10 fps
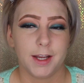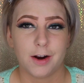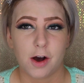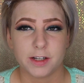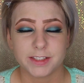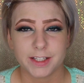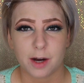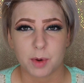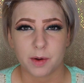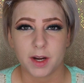And honestly,
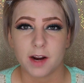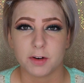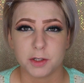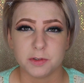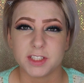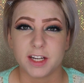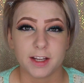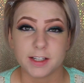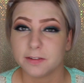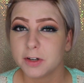I'll probably never use
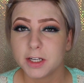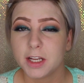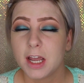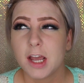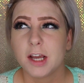anything different